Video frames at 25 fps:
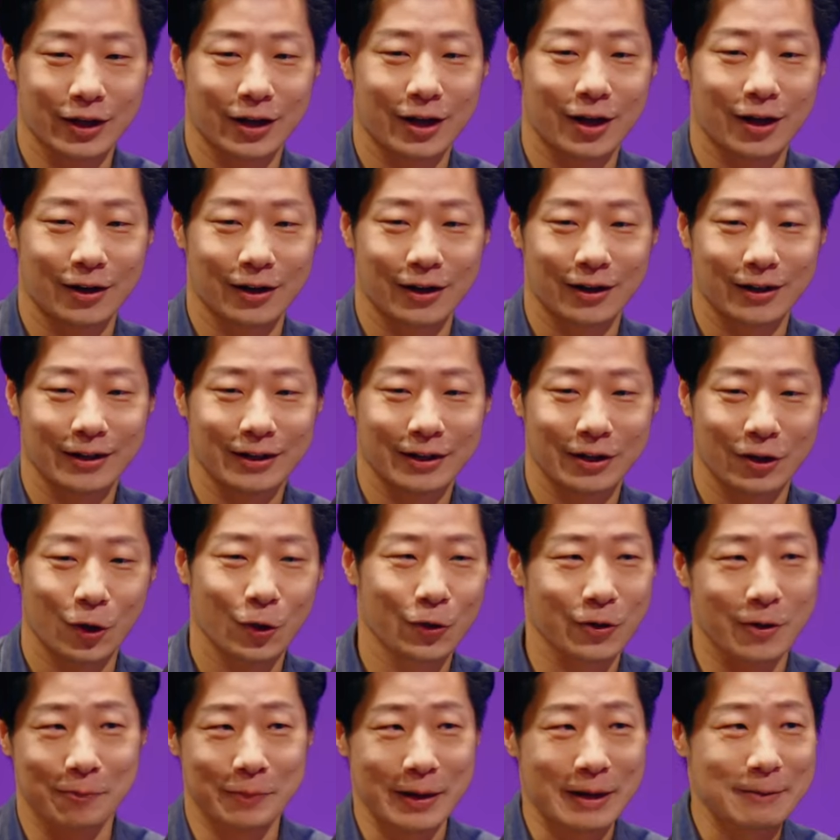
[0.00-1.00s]
are
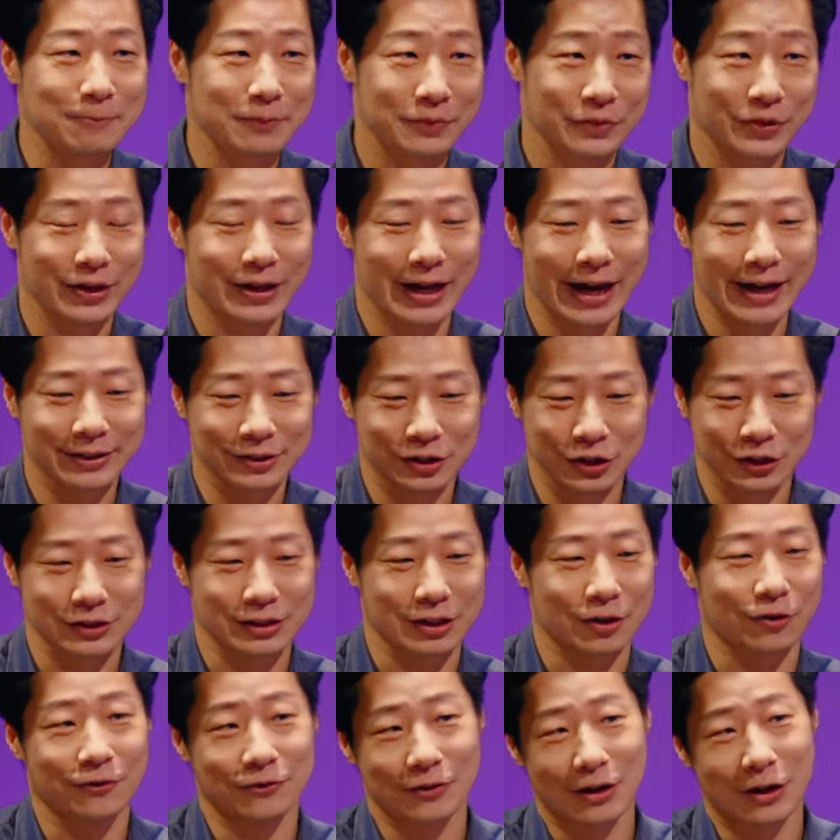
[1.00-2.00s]
all the band the ages
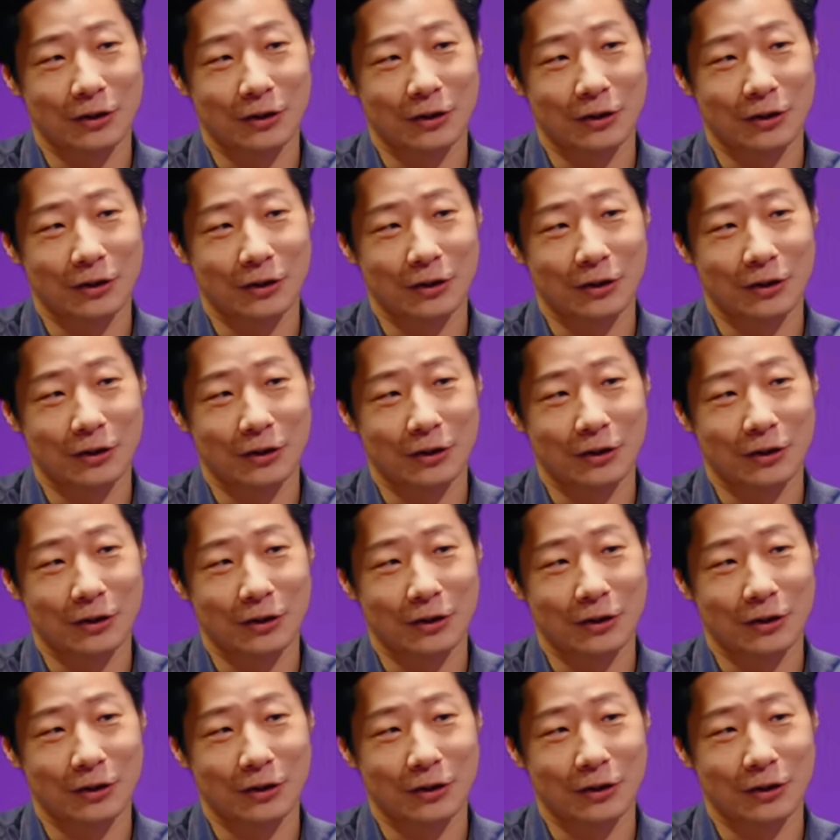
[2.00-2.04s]
of